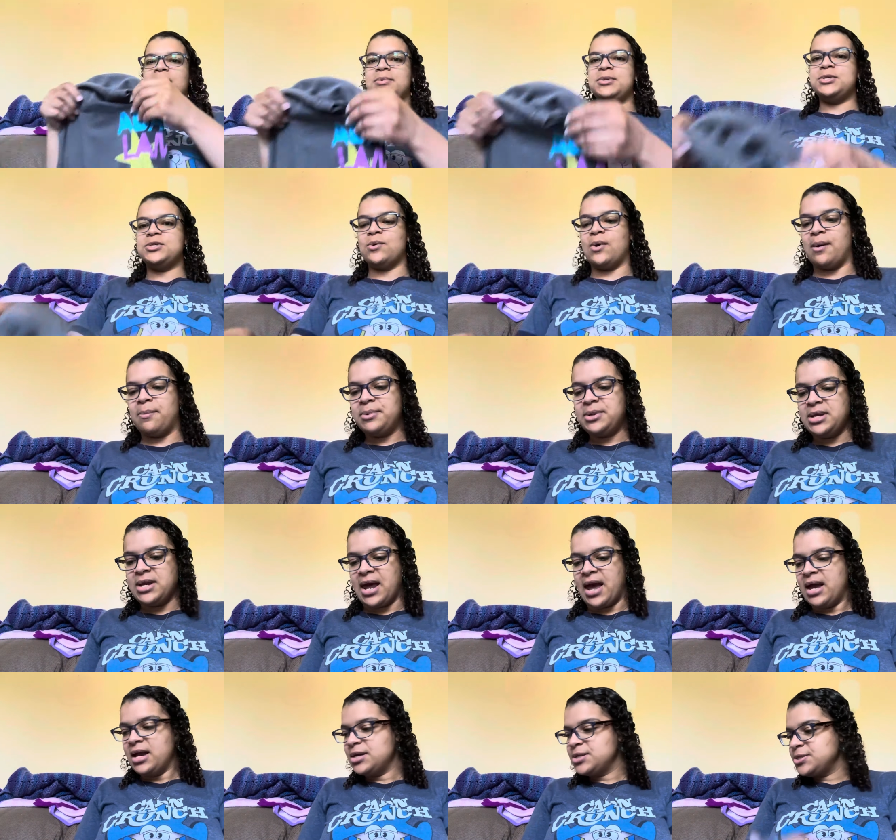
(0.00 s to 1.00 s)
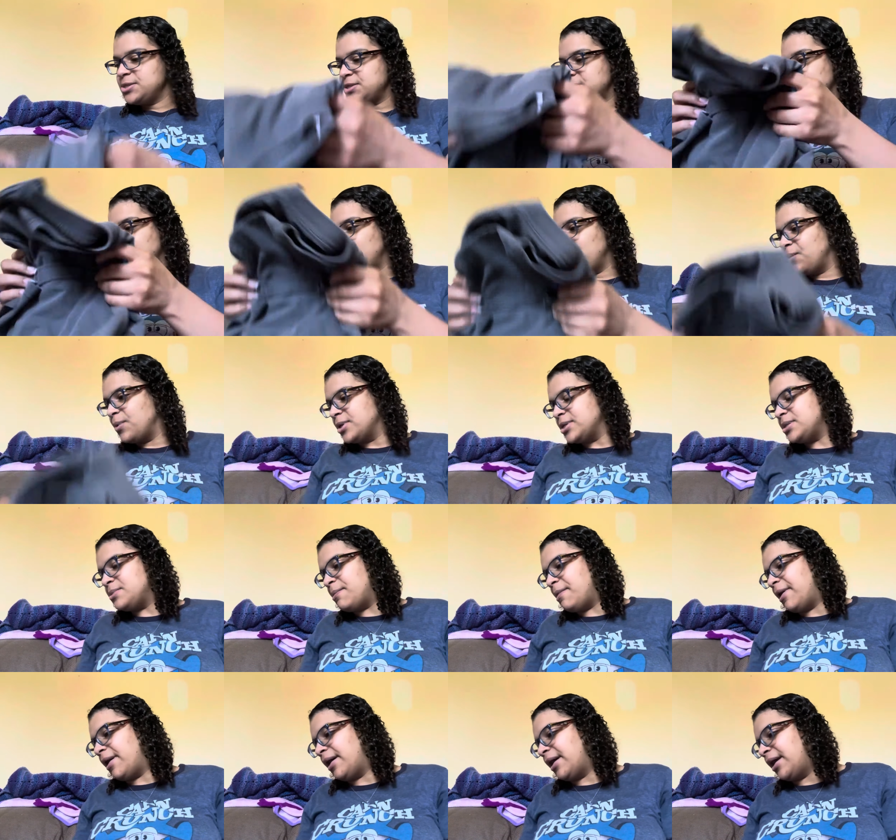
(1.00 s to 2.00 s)
So up next was
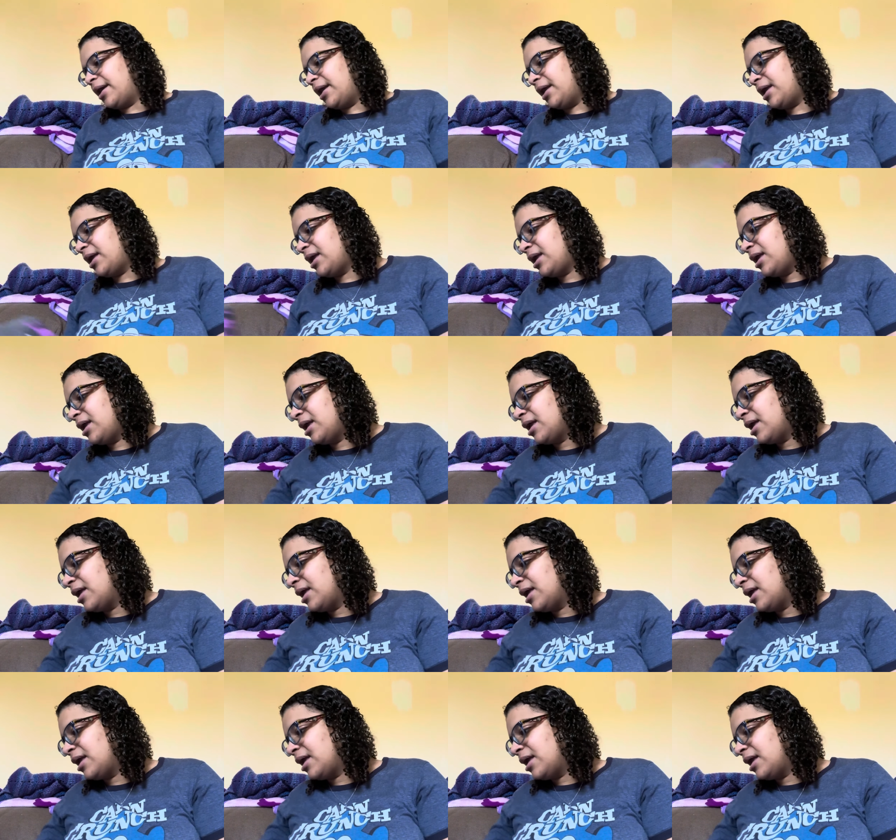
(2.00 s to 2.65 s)
my